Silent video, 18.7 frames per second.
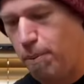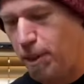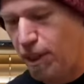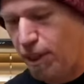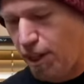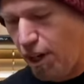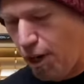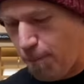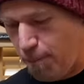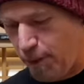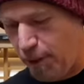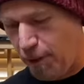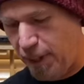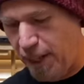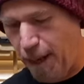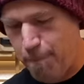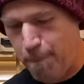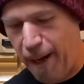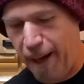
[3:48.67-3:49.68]
of the coping on
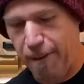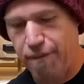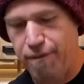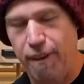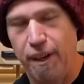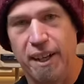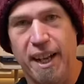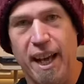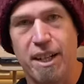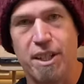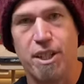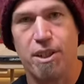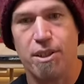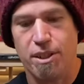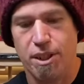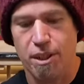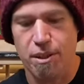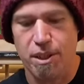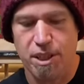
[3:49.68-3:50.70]
that back foot. And as you
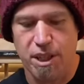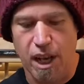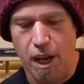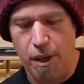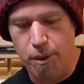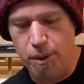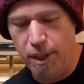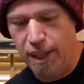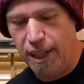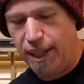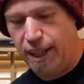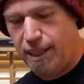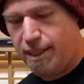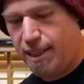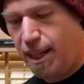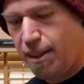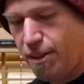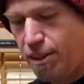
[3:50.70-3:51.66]
do so, it's then